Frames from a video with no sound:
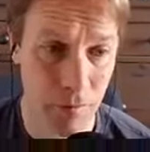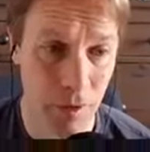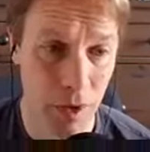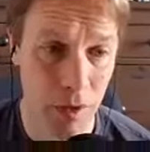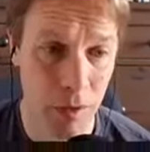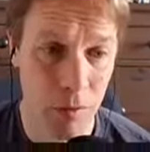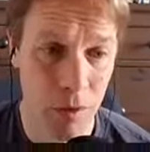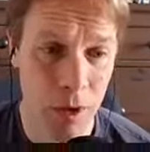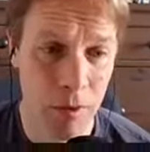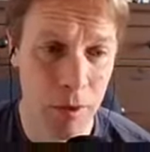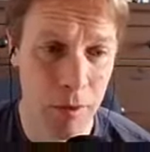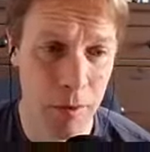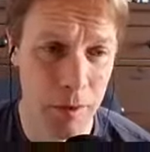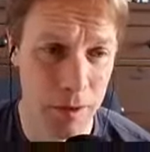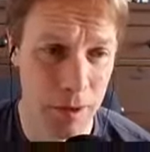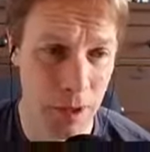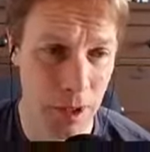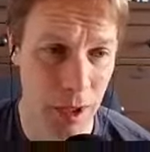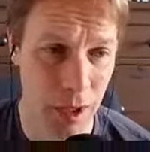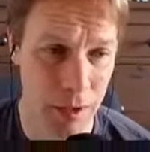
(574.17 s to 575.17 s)
the way we
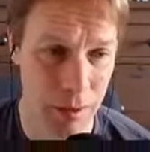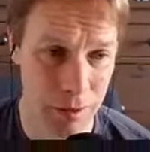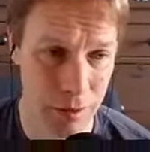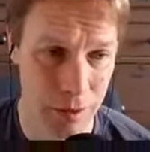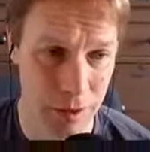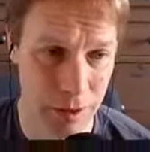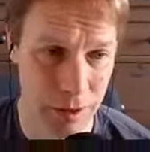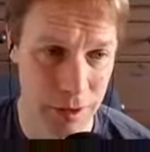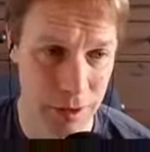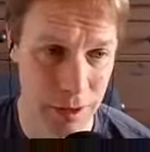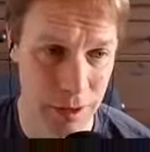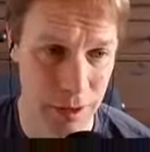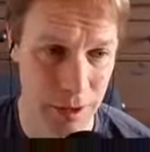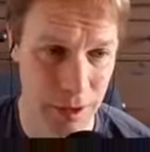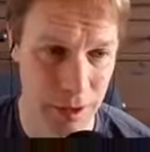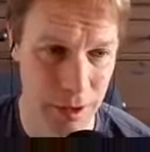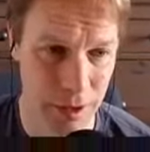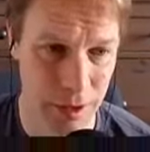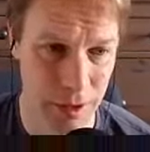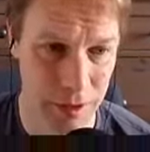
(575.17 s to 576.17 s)
would do this in
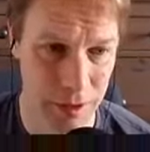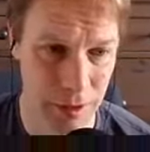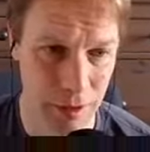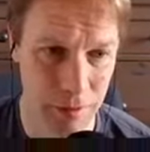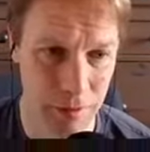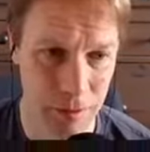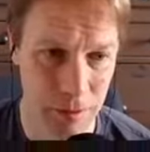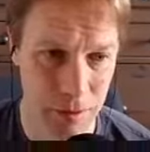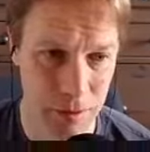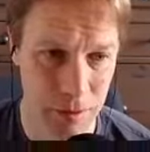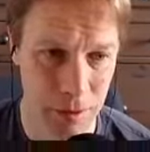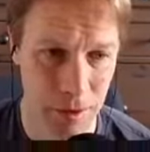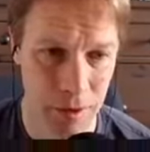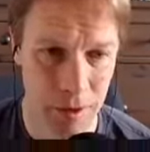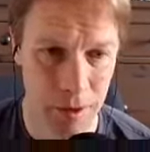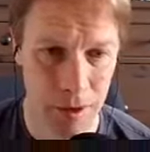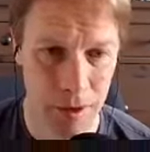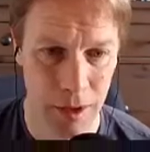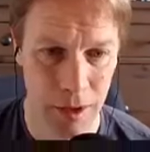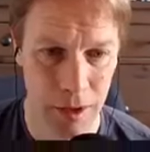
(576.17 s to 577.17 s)
the example
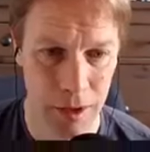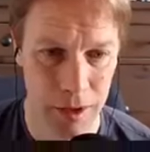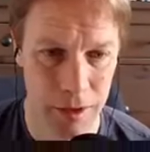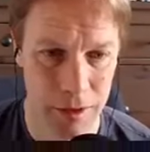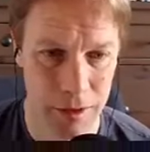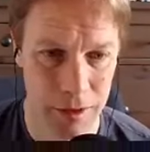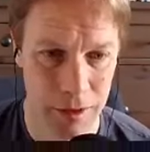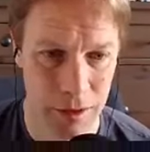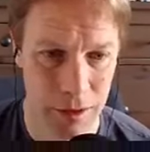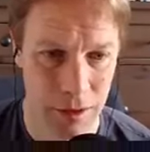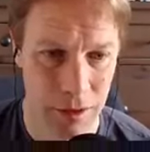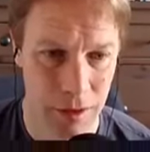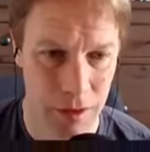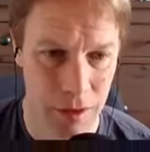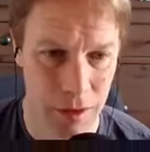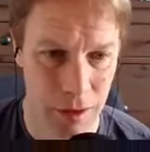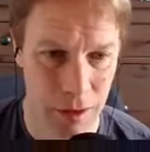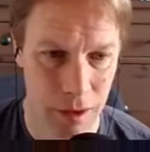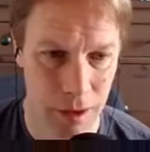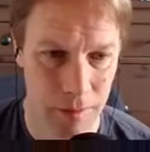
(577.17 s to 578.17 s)
is
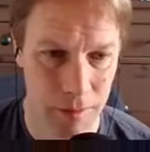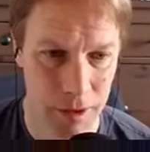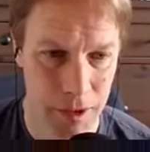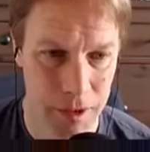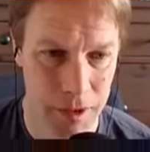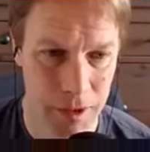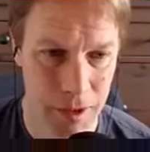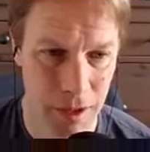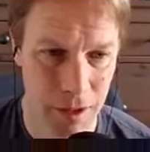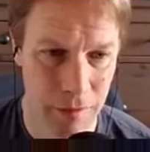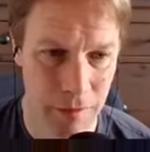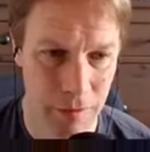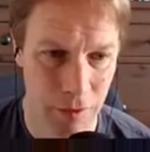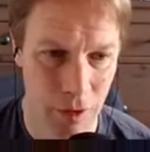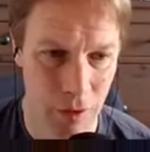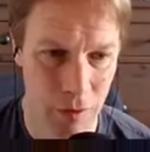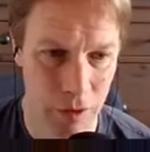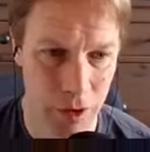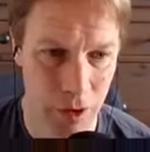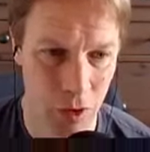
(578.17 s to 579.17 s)
instead of
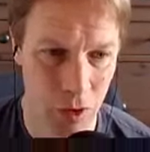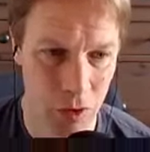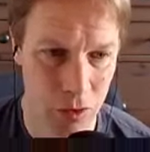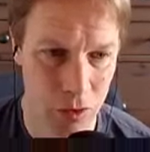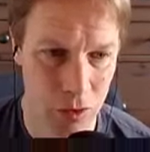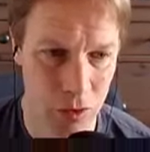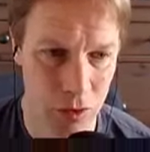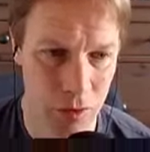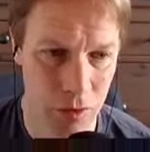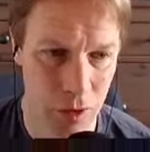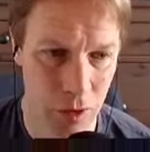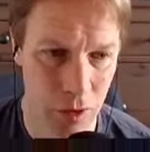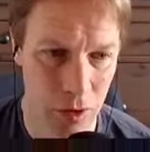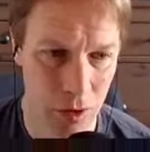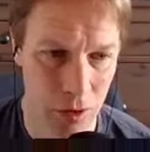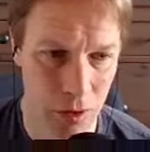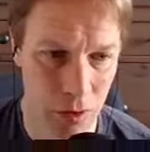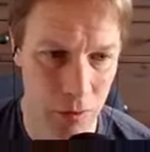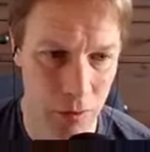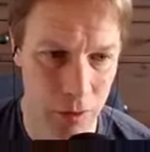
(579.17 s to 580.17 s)
holding onto a
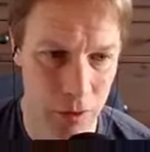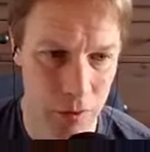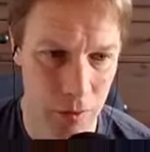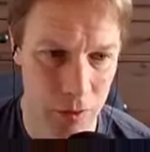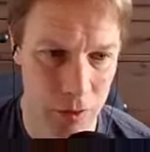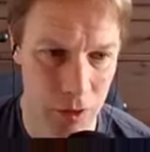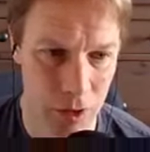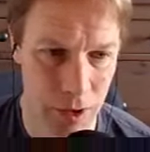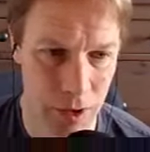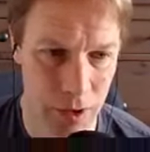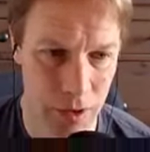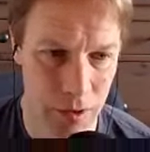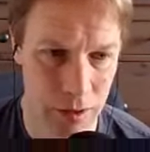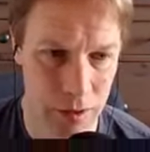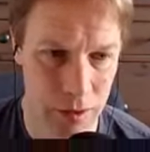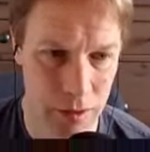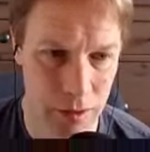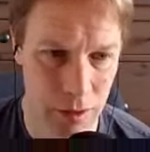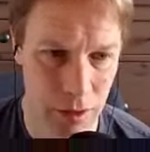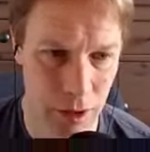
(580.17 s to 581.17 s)
logger which was a
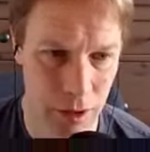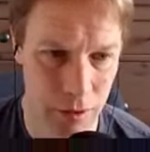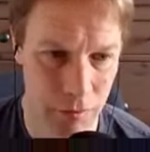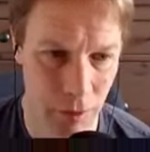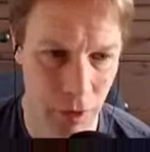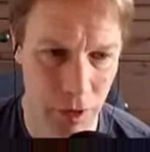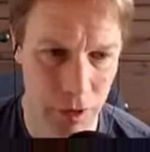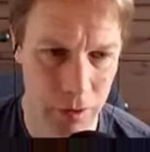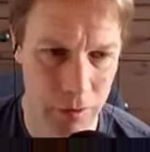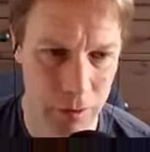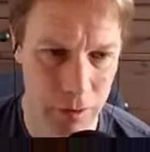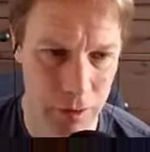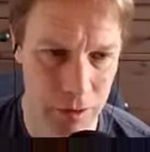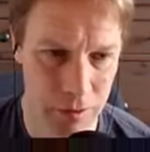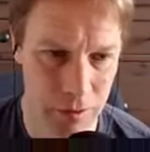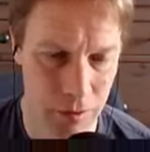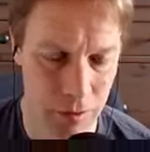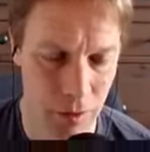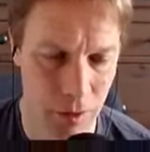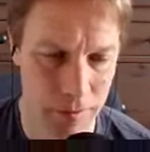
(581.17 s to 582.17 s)
write, which
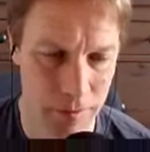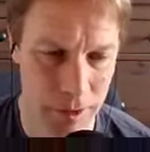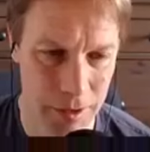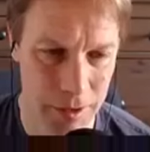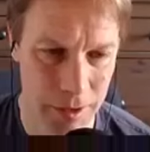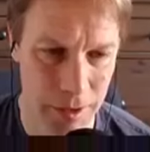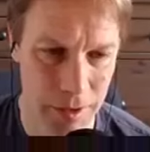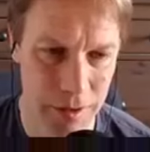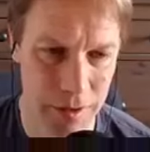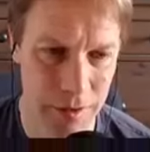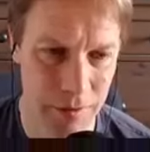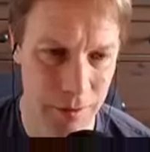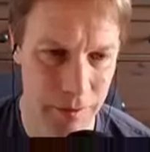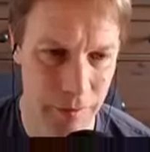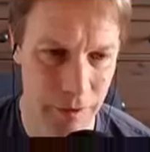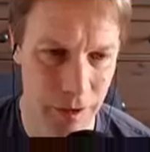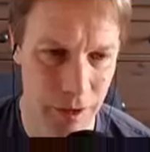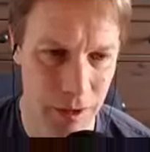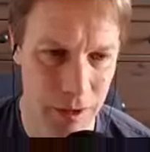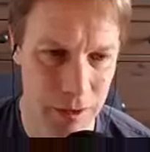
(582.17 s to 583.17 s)
doesn't quite make sense, we
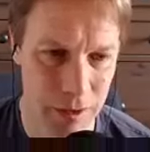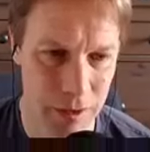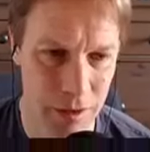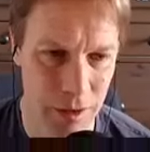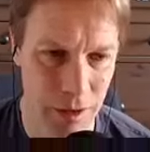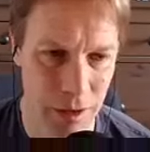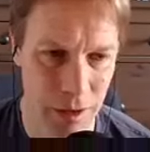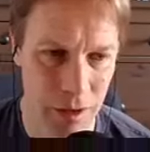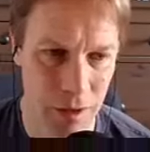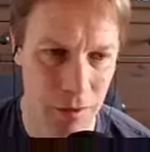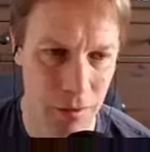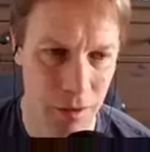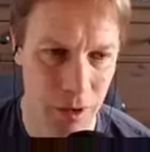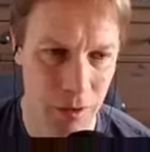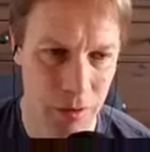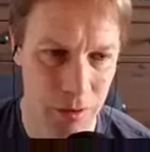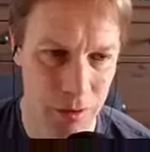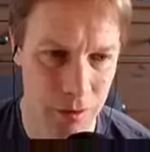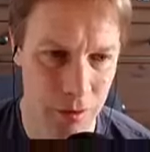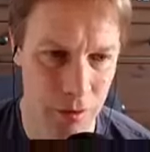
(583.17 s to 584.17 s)
realize we
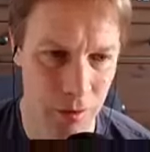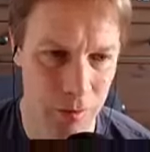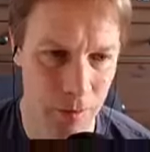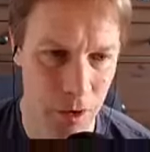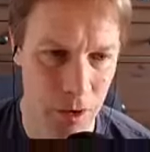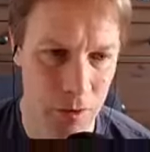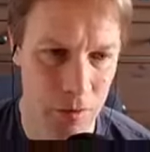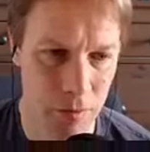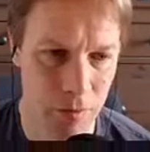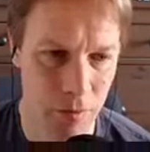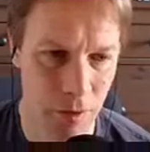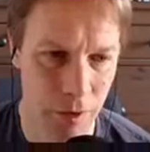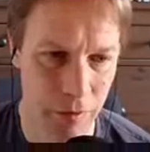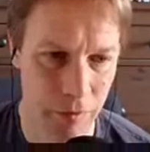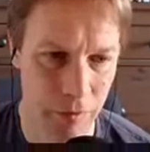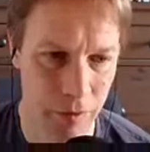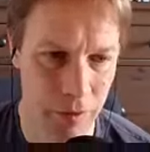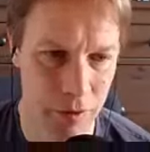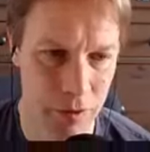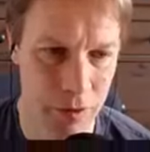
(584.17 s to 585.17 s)
hold onto a mutable
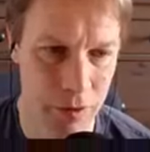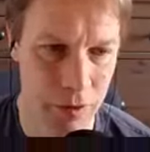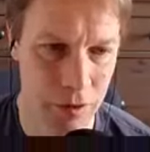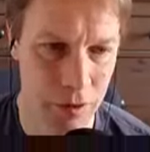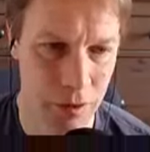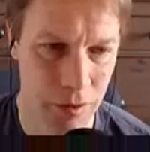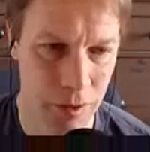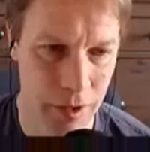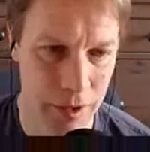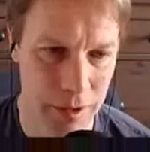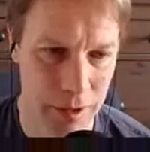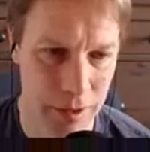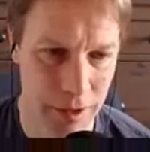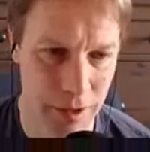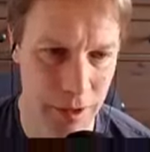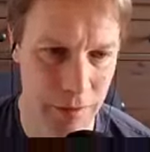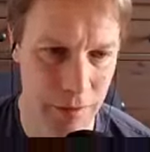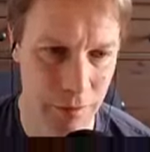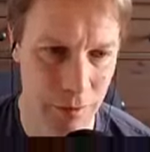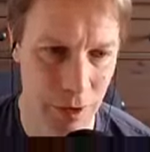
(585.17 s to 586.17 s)
reference to a
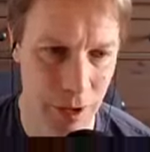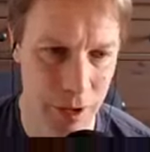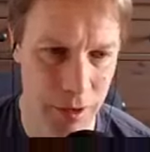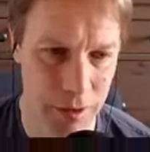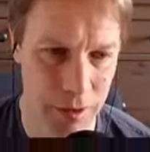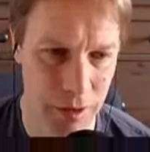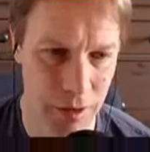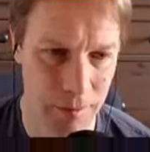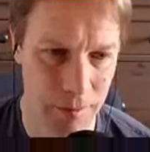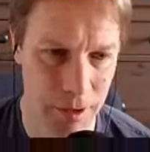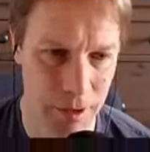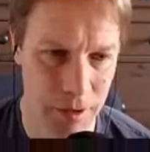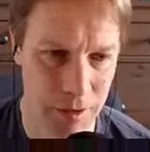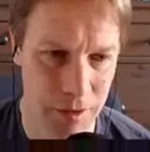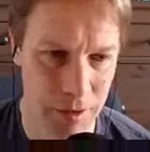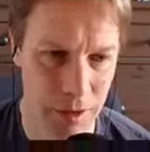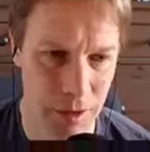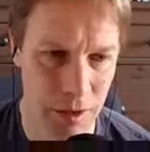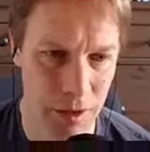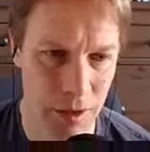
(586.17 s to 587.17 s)
din write. That means